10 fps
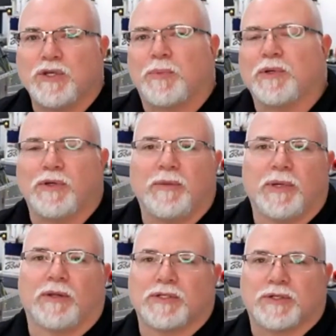Super Duty
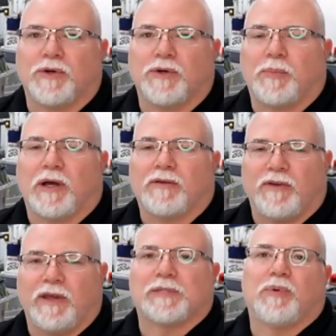Builders group on
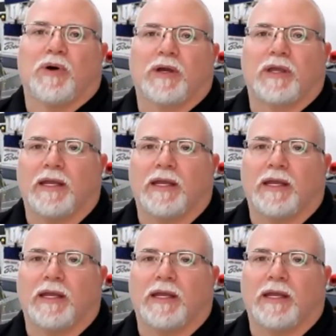Facebook.